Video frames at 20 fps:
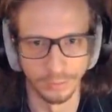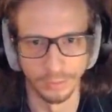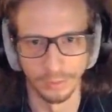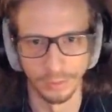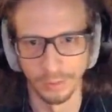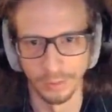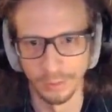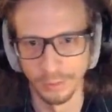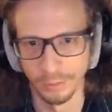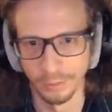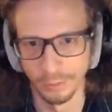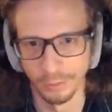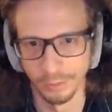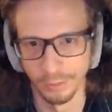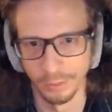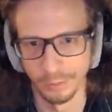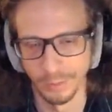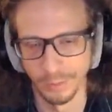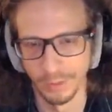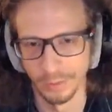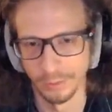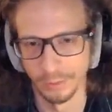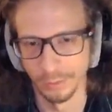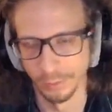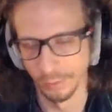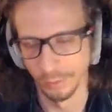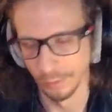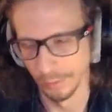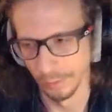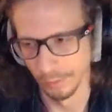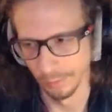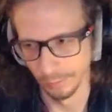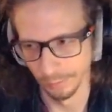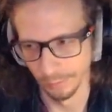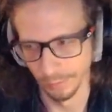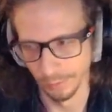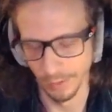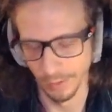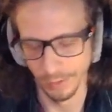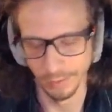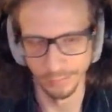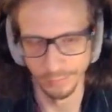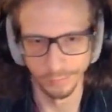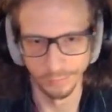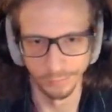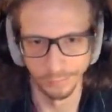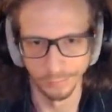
I usually spend only like five,